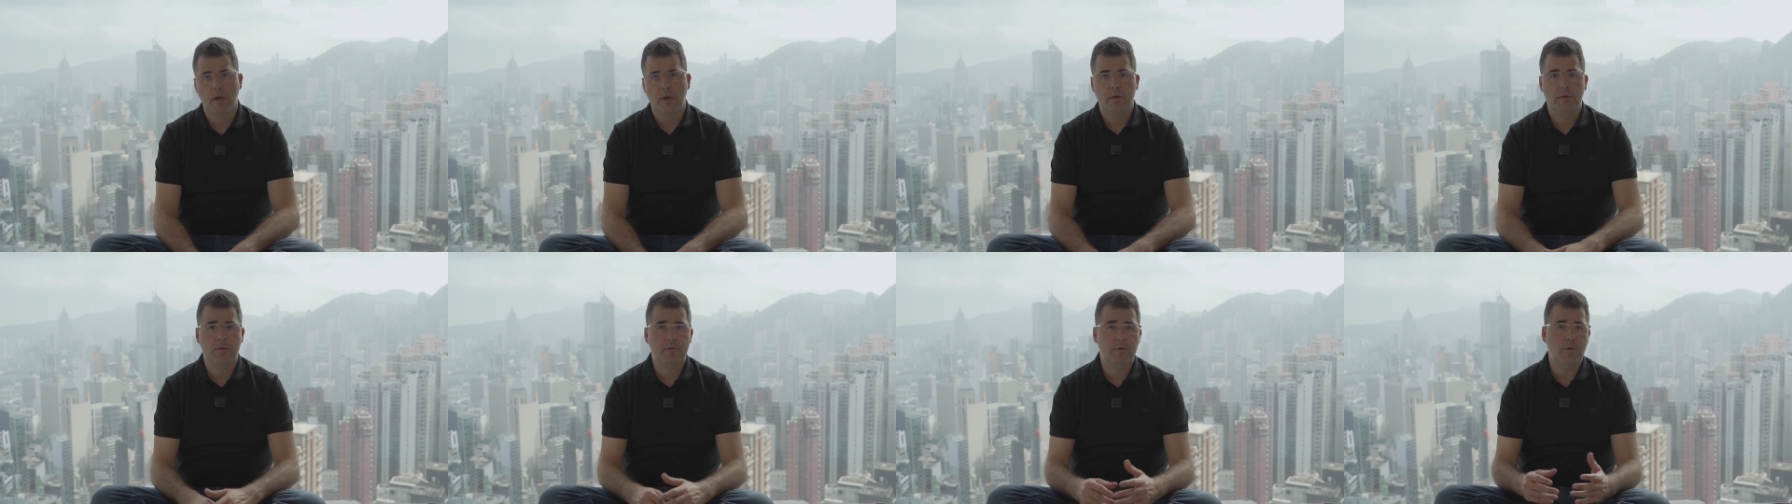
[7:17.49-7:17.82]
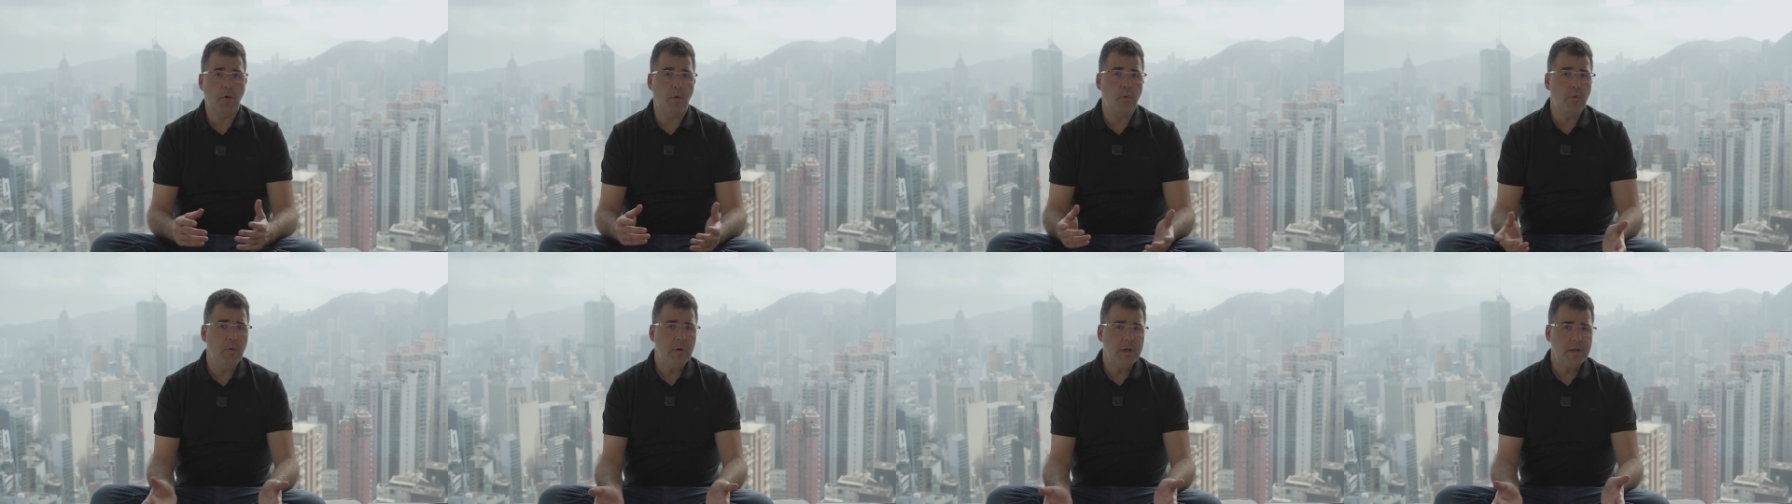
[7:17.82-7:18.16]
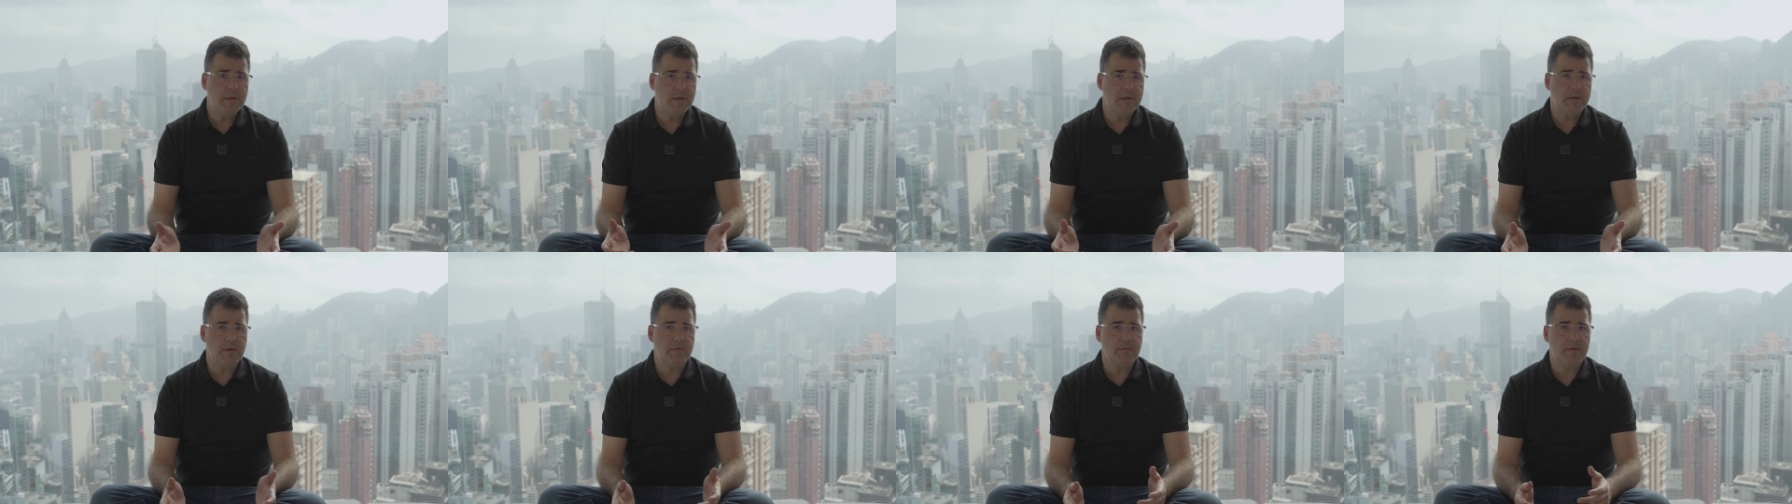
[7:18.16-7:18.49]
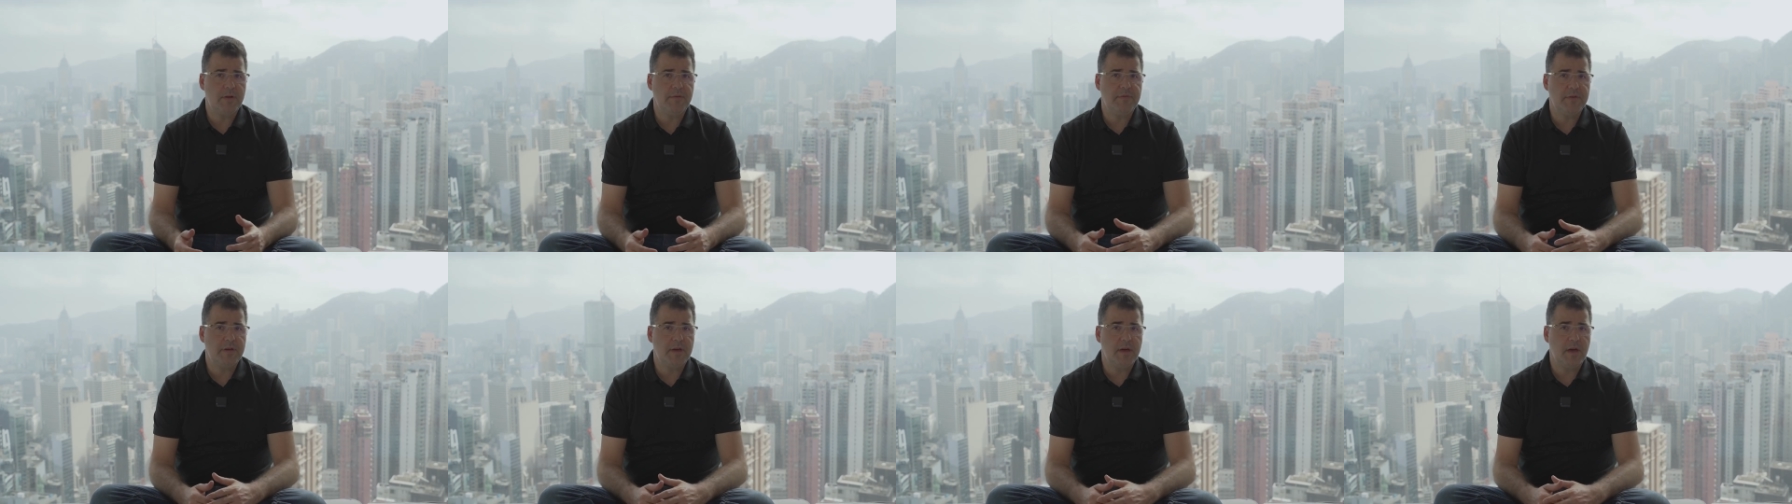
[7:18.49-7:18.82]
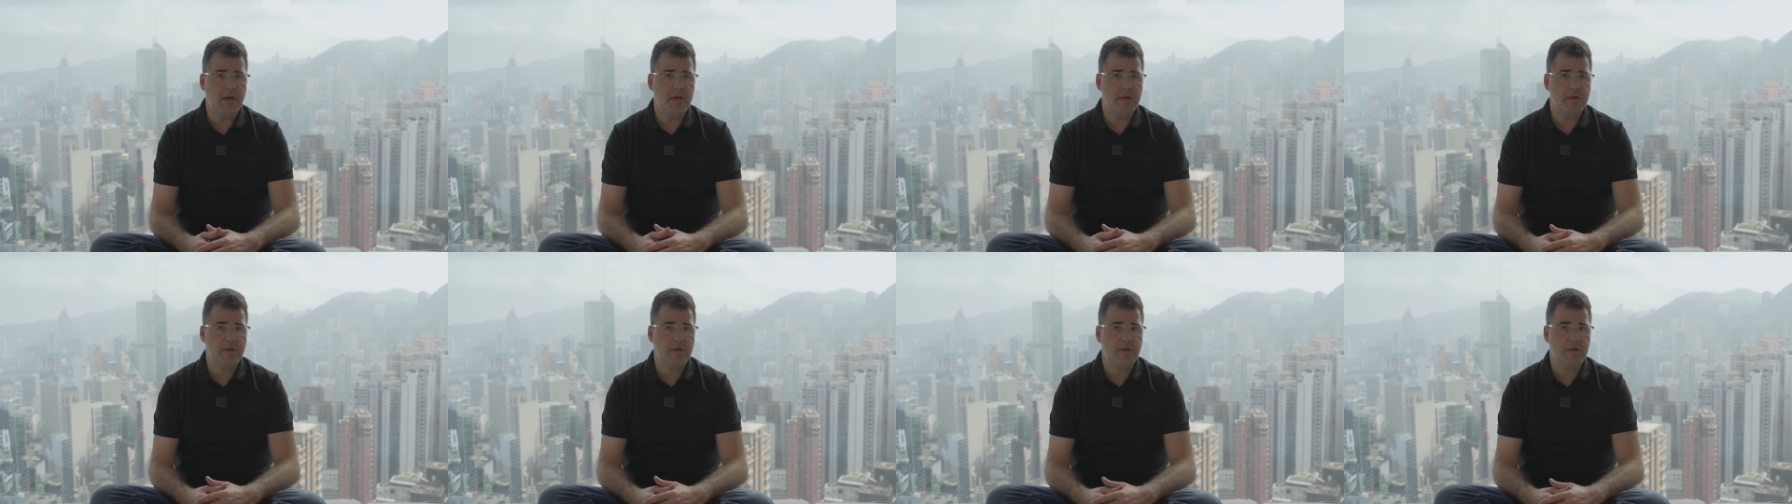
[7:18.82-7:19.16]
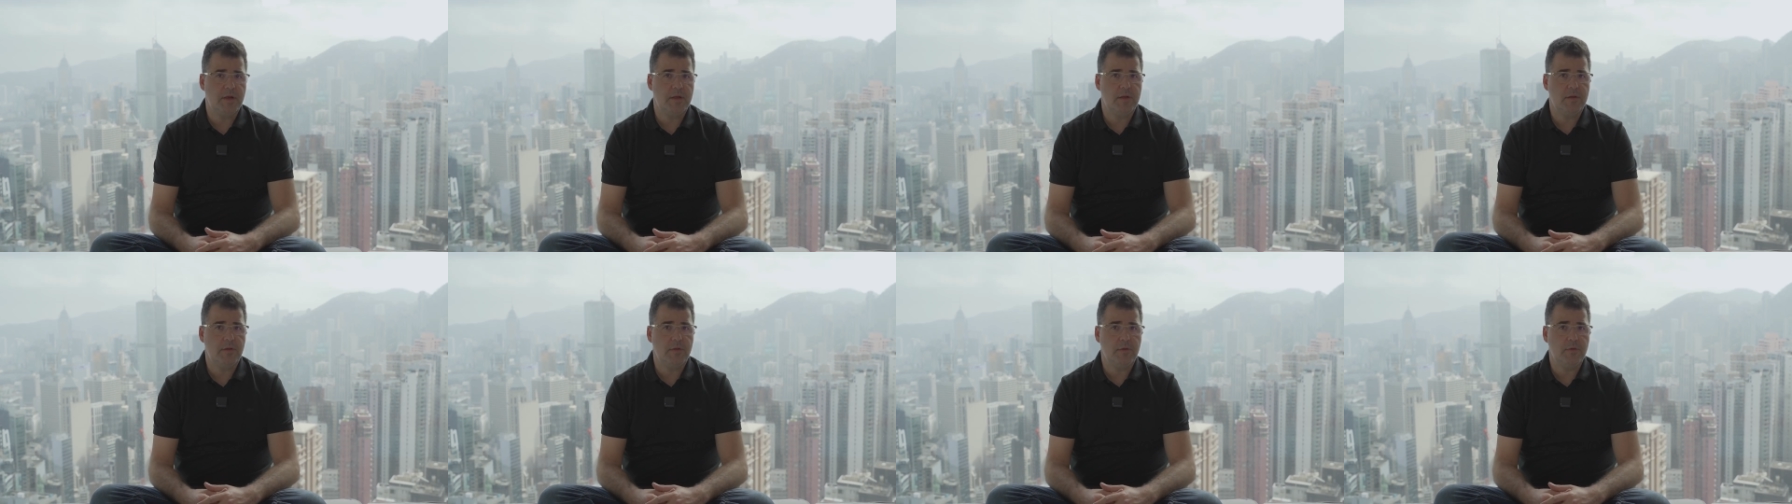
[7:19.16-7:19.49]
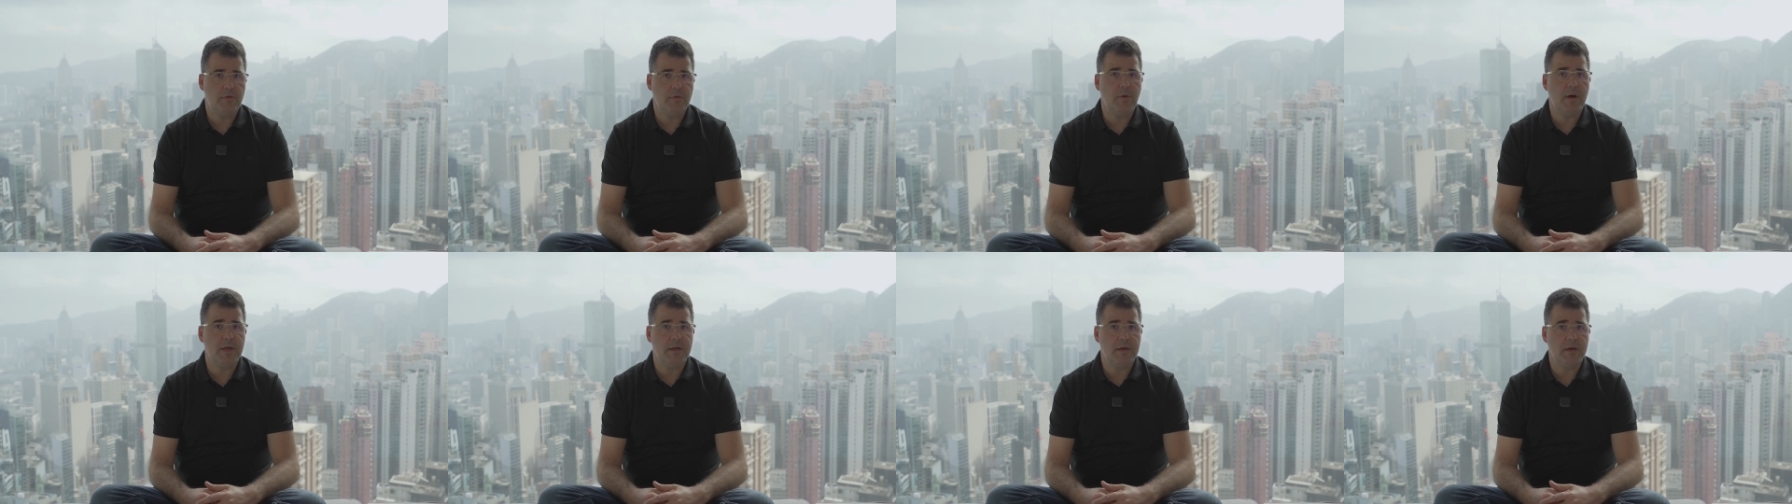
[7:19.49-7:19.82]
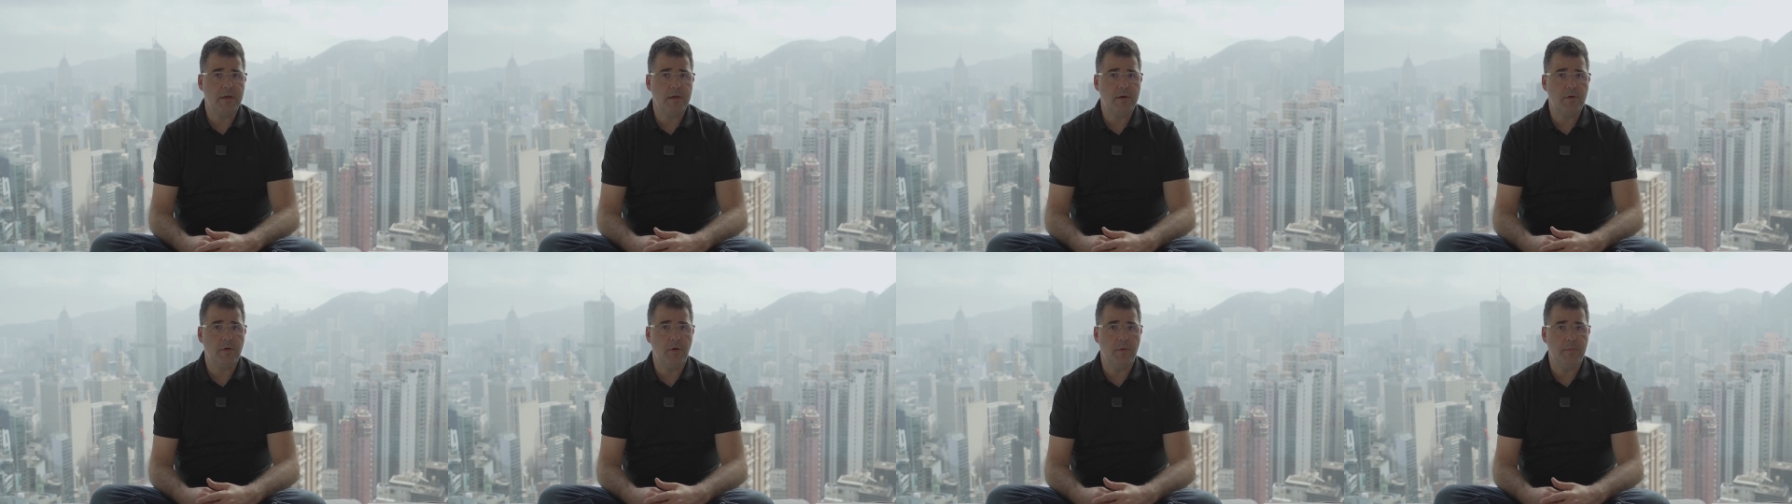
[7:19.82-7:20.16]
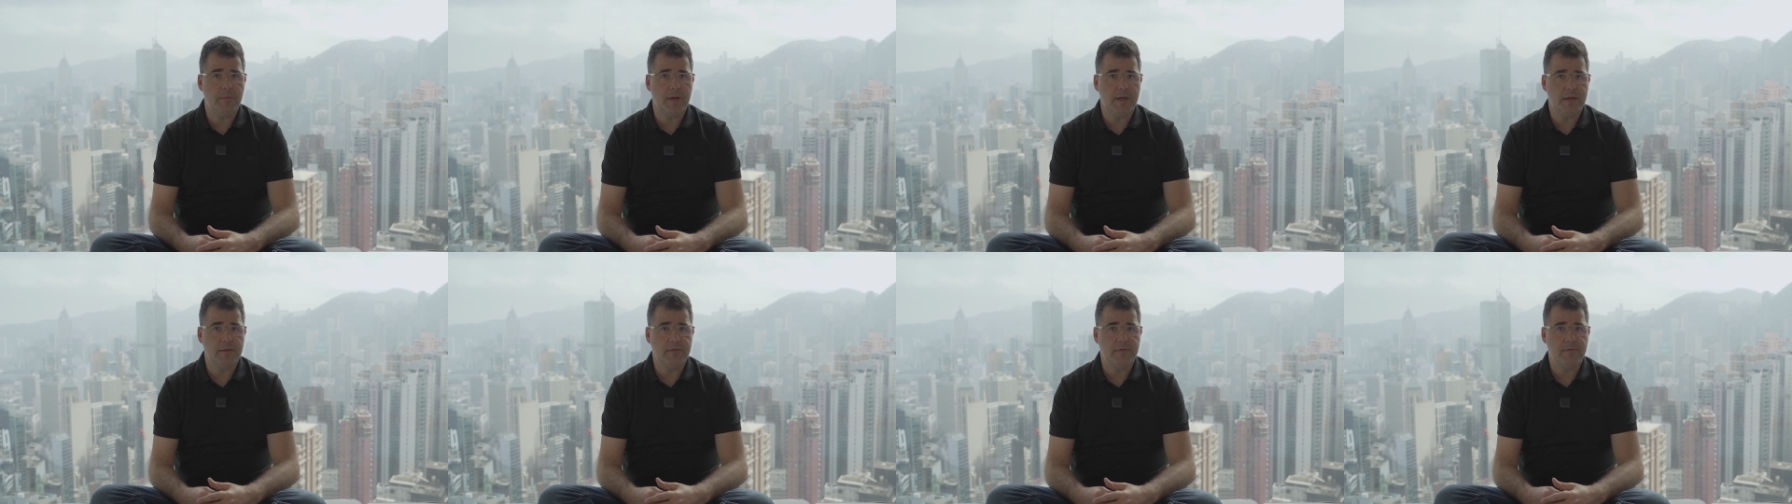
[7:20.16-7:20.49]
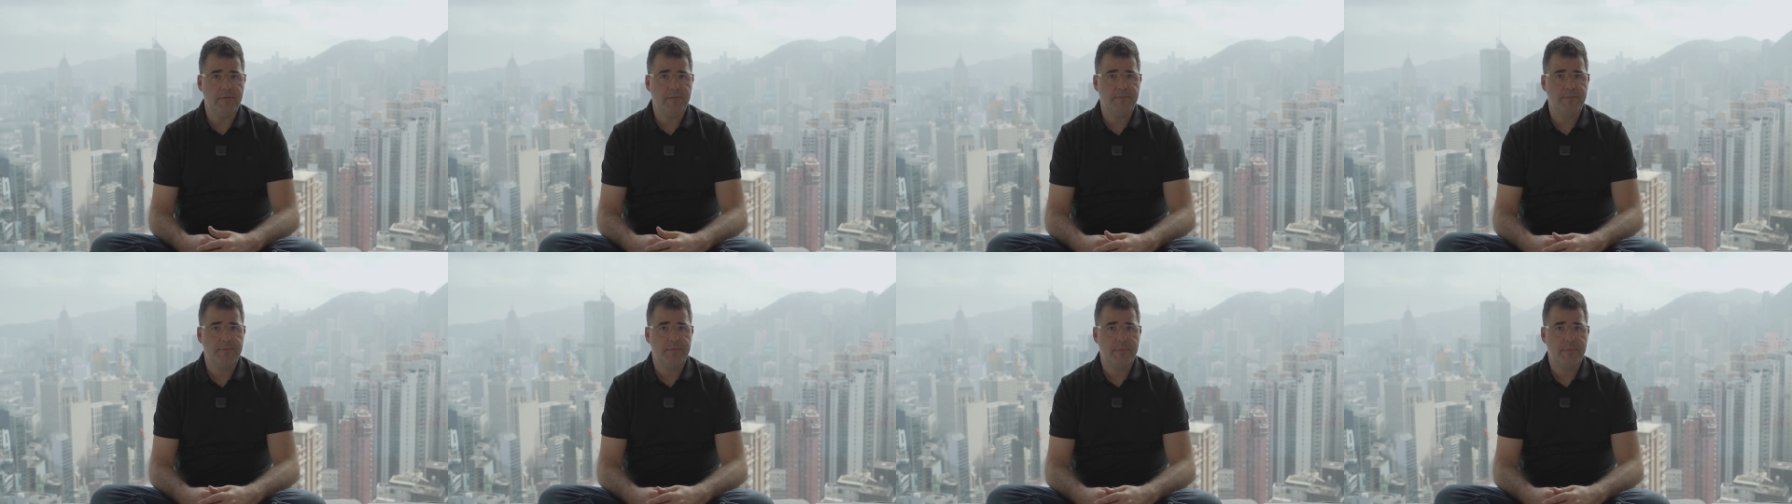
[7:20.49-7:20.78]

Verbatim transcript: So which certification do I recommend?